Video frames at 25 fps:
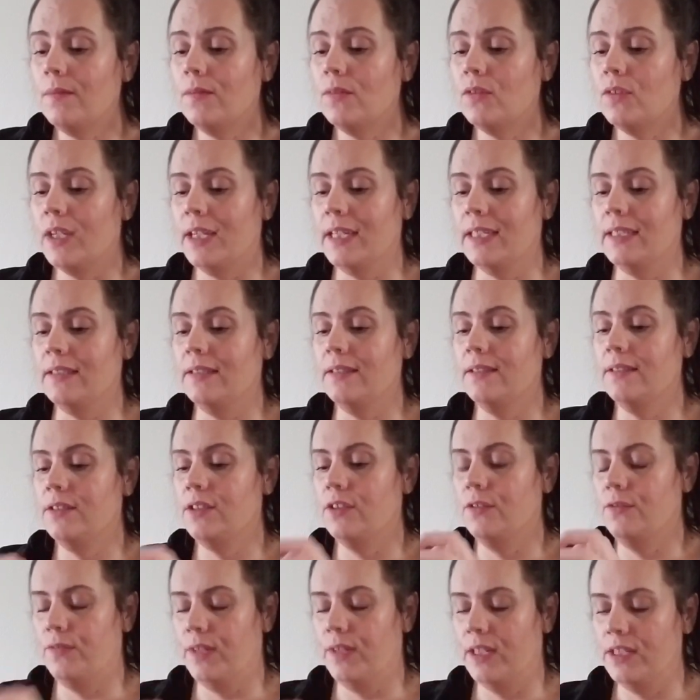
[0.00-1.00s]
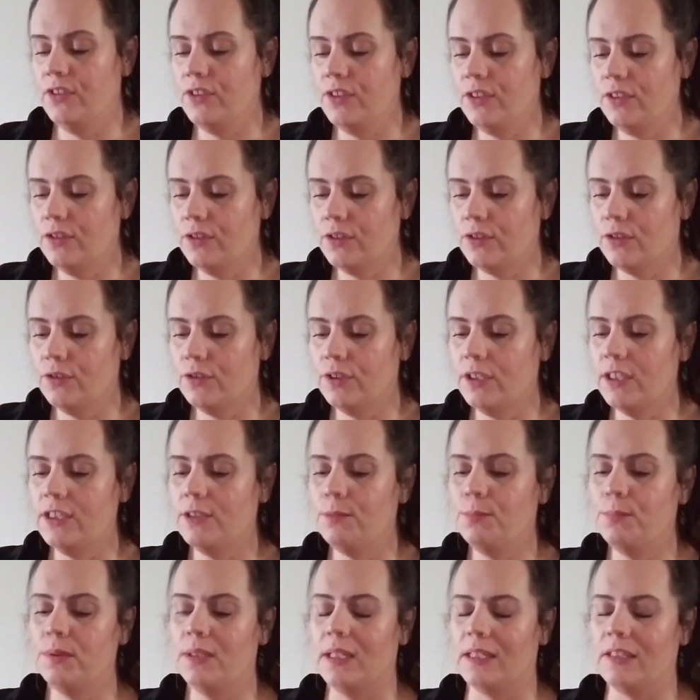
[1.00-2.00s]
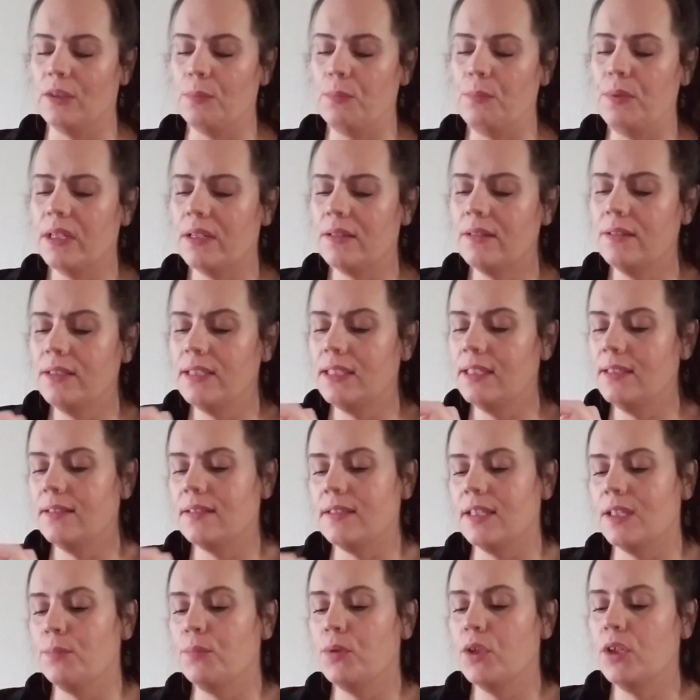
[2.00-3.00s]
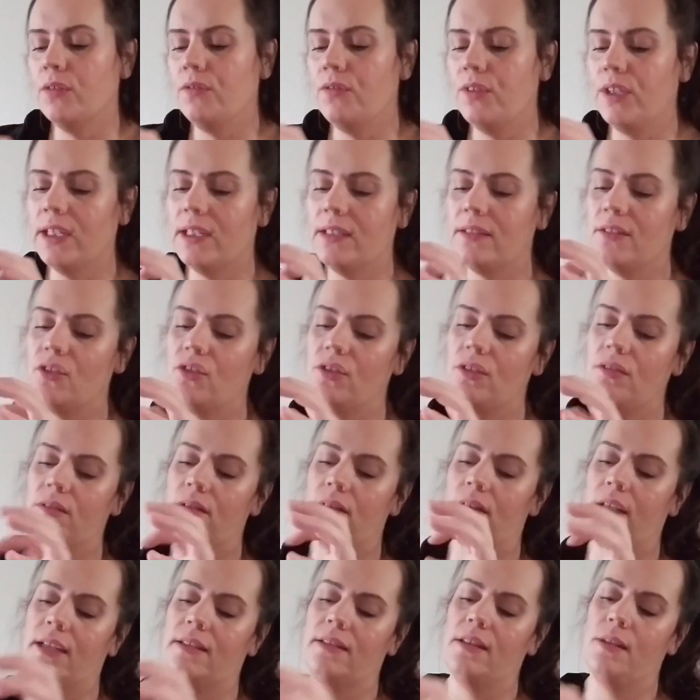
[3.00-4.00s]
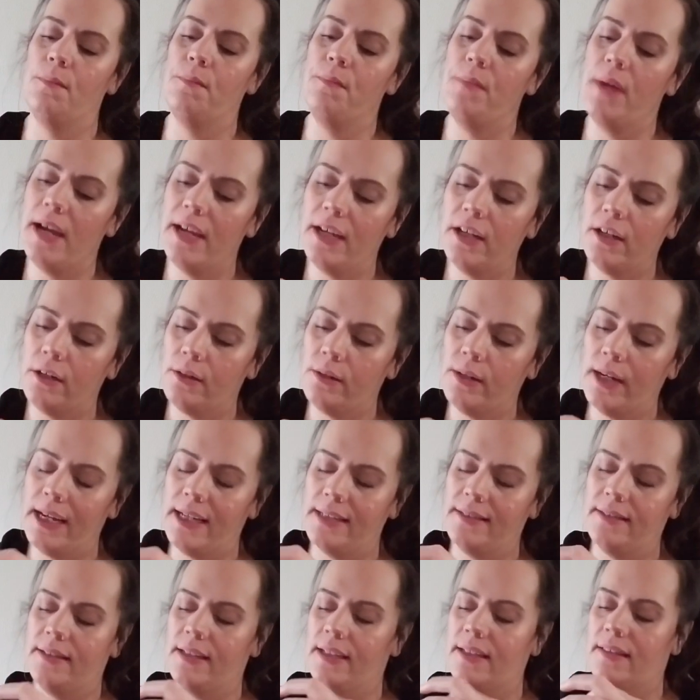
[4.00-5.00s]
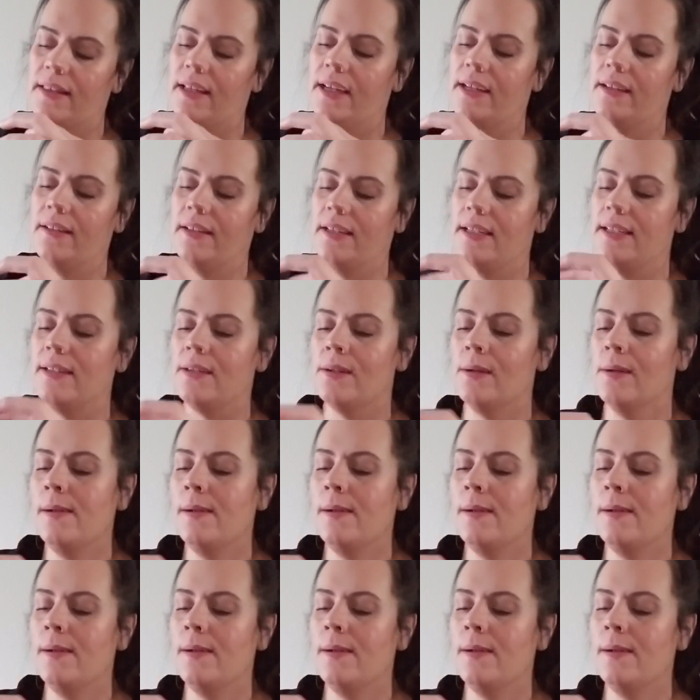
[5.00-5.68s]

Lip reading: Like, the veggies are crisp, but like the pickling is like perfect. Like the mayo adds like that, like,